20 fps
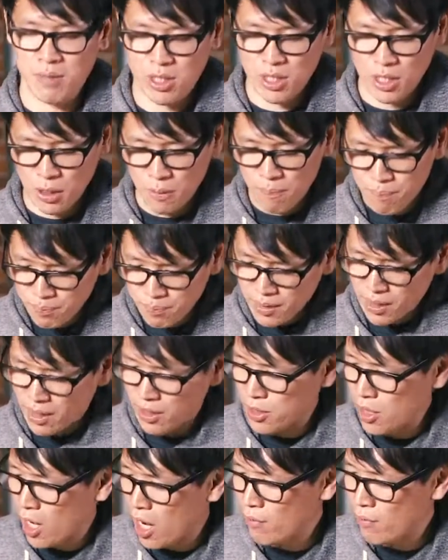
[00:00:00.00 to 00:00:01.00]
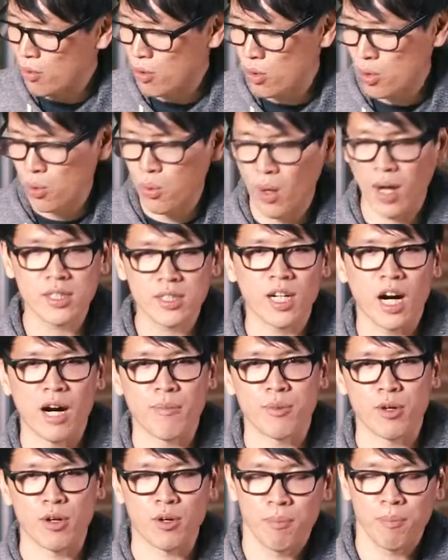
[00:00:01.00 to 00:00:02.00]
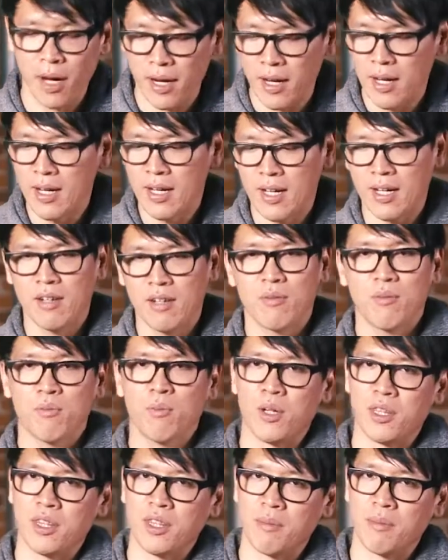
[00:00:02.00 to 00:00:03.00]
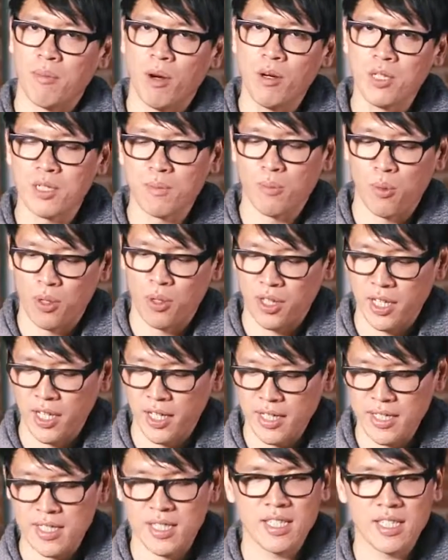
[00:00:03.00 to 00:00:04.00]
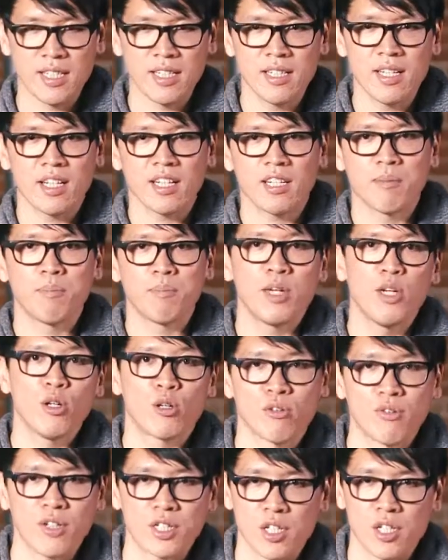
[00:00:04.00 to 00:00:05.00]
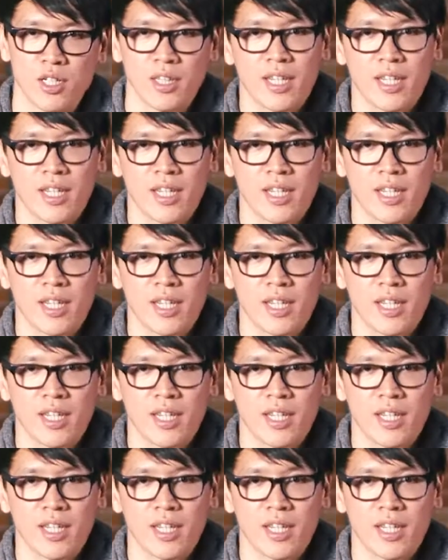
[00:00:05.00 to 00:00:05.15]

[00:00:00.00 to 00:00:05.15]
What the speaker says: So a novel quadcopter, but what the most important thing is the computer vision.